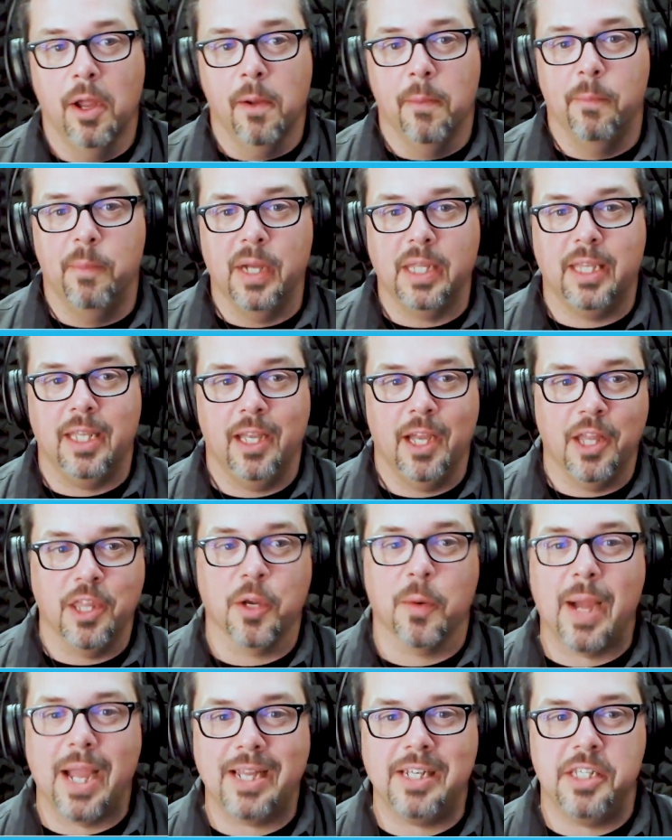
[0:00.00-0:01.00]
But the
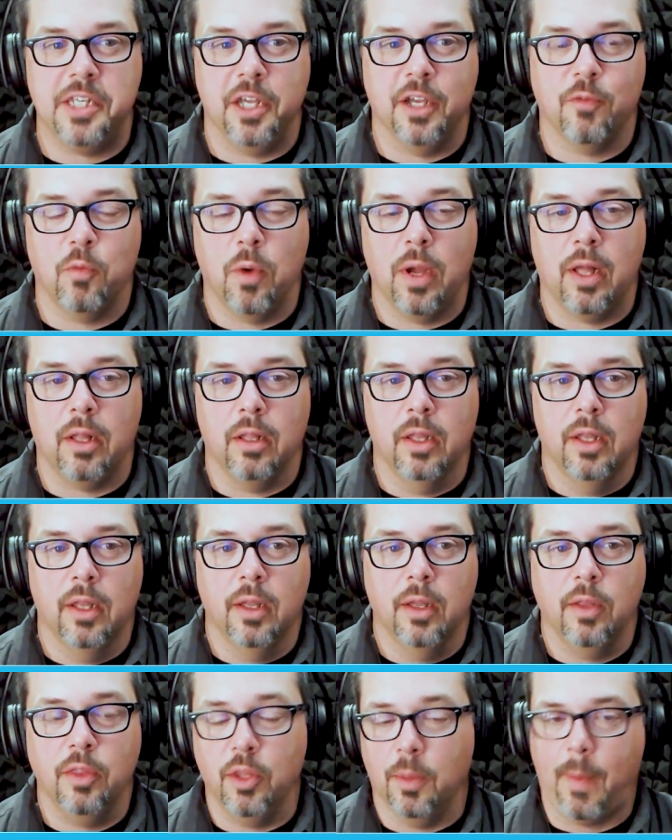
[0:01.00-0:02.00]
other idea of, well,
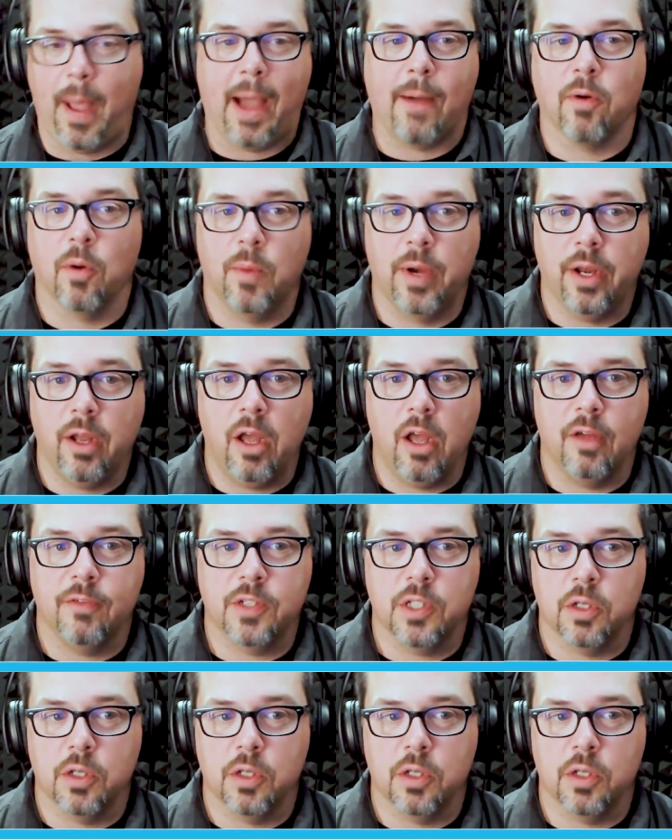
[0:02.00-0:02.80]
the power went off,